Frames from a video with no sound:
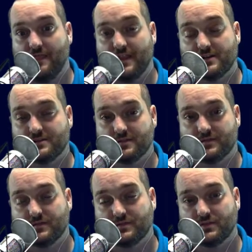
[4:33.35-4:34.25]
Their
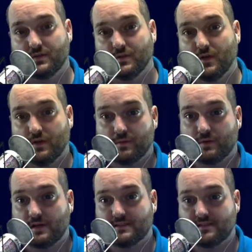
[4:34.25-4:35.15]
servers are doing all your
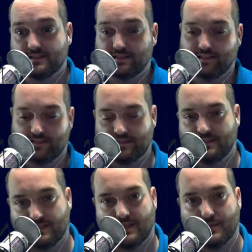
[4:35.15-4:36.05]
processing and
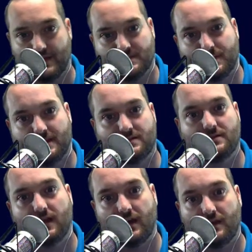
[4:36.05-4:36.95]
sending the commands back to
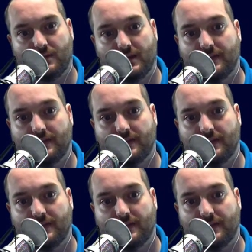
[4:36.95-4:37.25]
the hub,